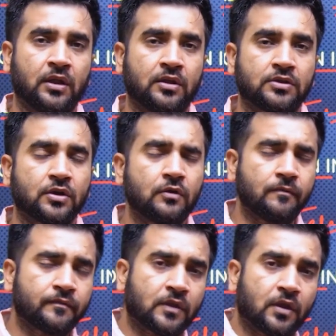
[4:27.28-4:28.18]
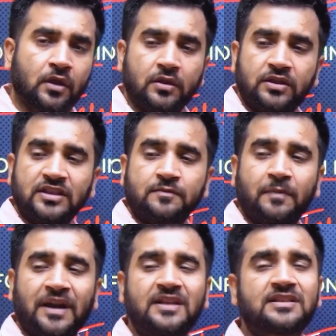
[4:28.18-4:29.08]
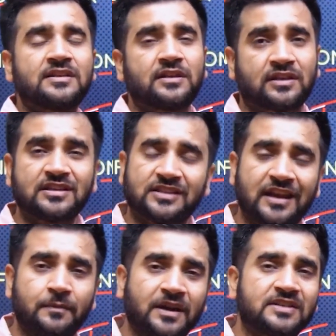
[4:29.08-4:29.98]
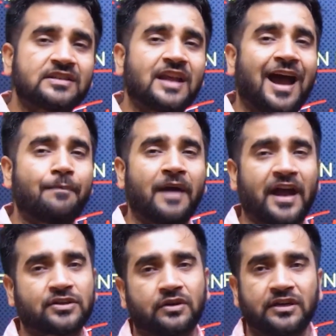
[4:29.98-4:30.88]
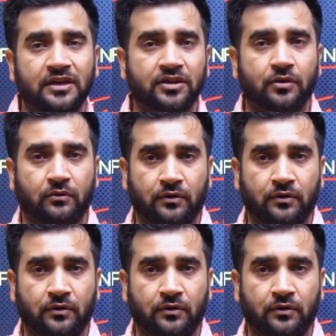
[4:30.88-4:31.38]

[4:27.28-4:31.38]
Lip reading: So this telemedicine app actually did the role.